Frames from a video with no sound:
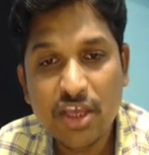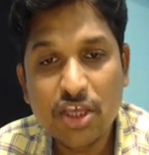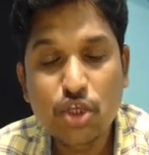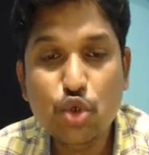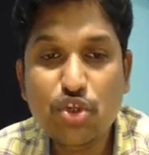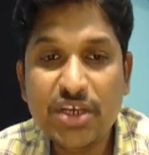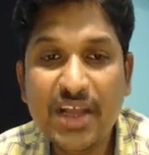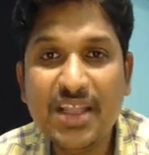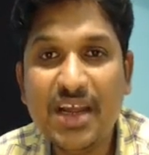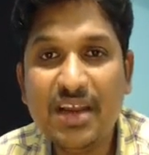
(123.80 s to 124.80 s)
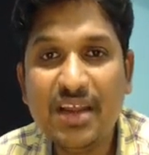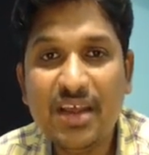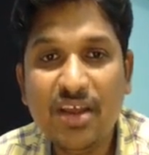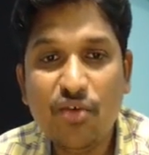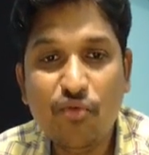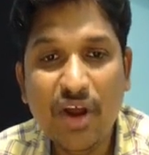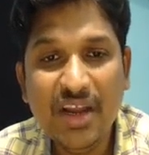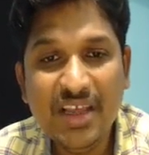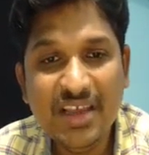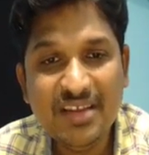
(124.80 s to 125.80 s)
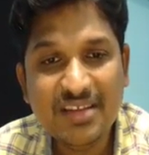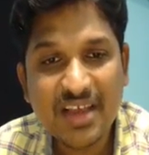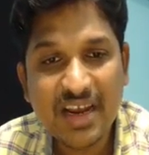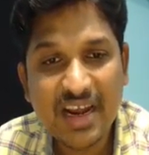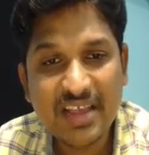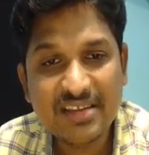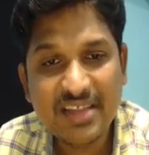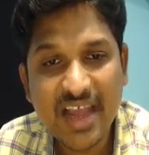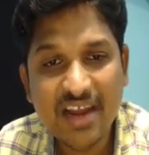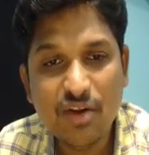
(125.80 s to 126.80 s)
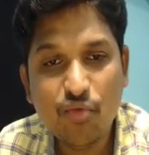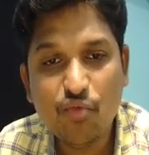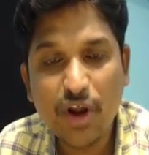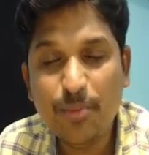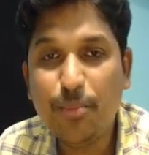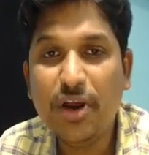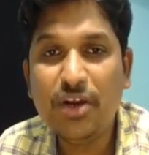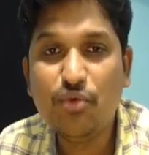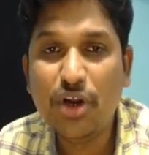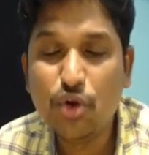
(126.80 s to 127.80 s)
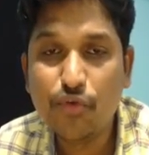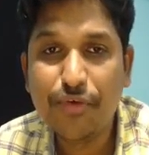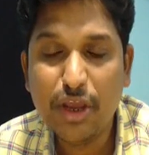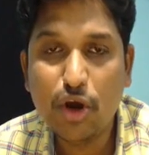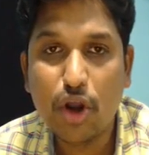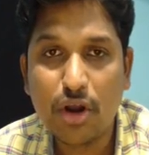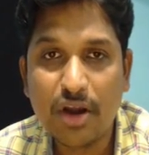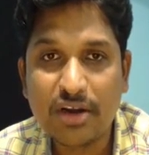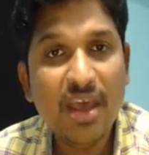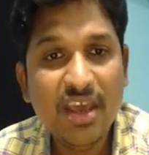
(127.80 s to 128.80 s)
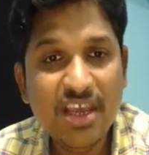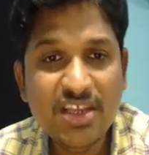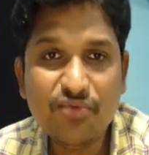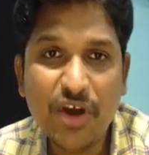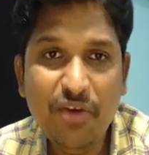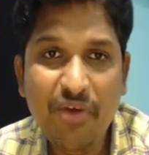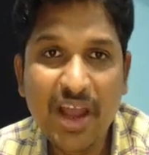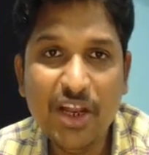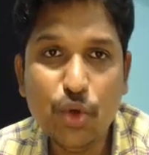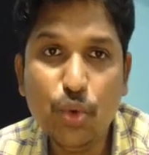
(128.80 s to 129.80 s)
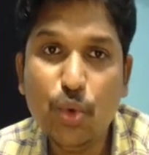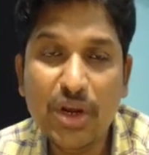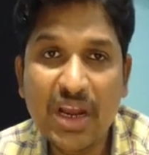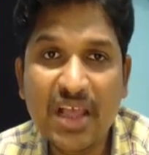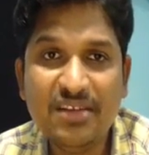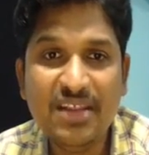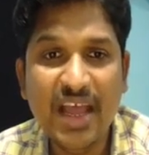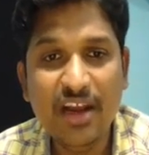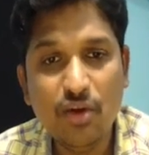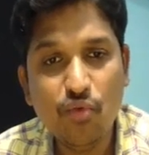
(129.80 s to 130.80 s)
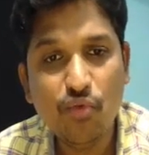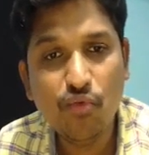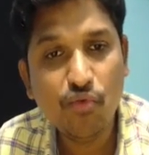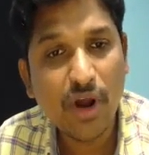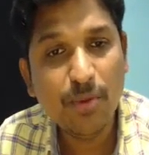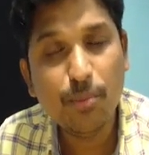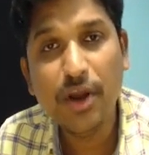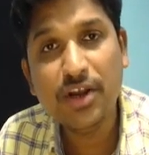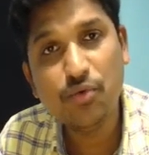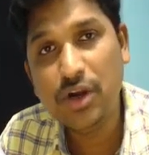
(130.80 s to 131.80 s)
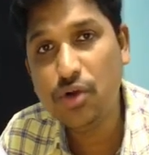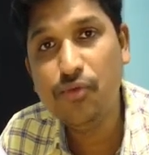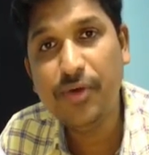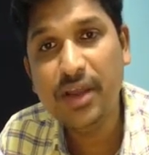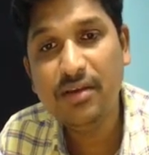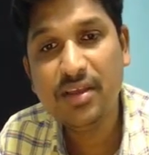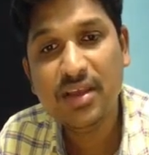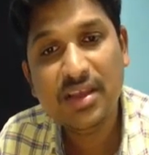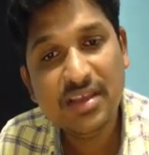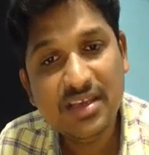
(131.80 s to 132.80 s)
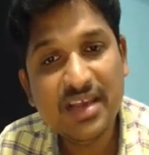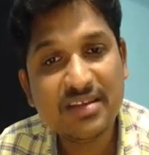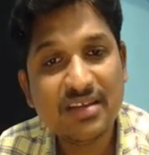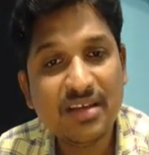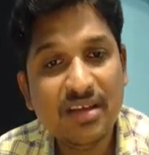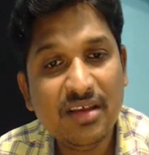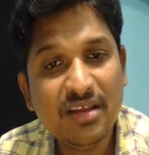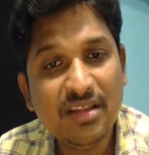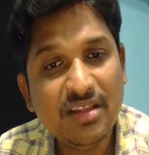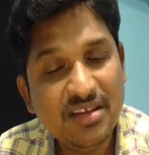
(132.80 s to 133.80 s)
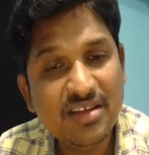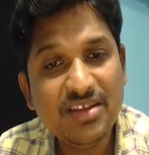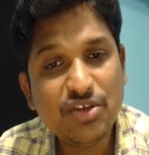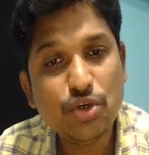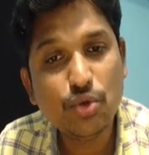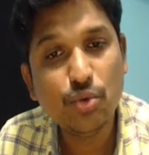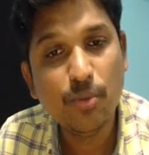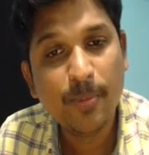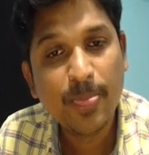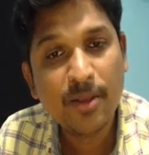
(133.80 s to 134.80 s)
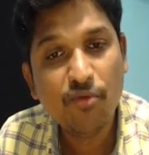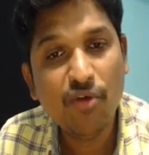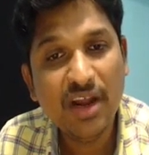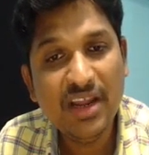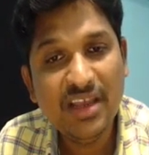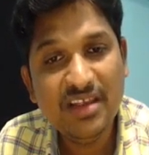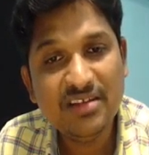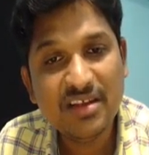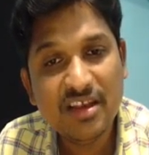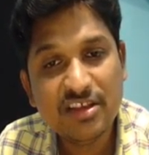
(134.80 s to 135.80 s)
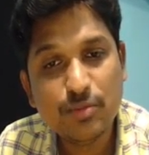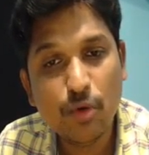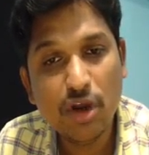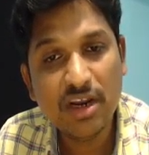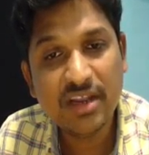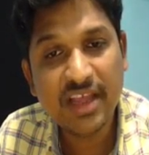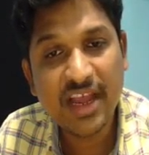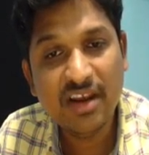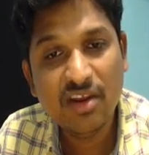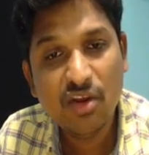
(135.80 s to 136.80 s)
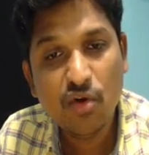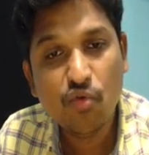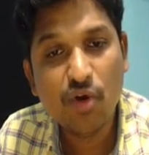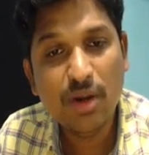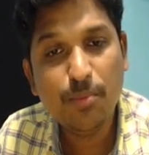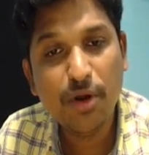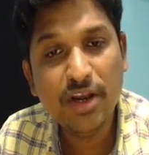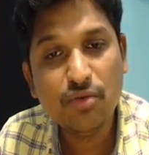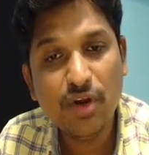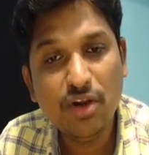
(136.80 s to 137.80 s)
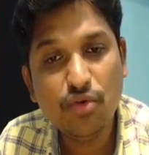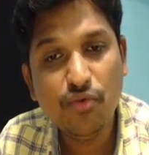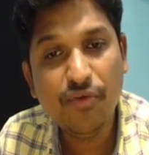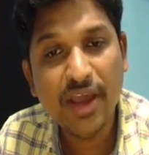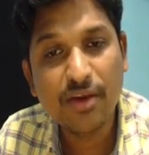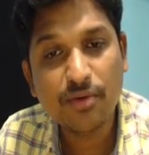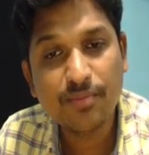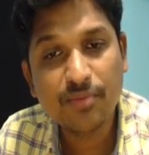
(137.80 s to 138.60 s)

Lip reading: You check that 1 is less than 1.125 or not. Is one value less than 1.125? Yes, this is true. 1 is smaller than 1.125.